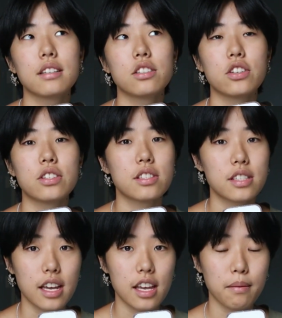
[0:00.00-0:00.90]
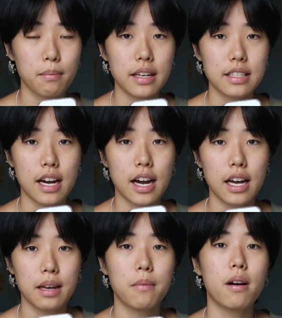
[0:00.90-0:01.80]
just taking my
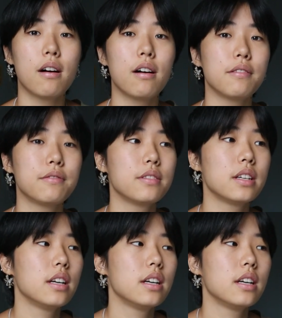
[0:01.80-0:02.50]
time off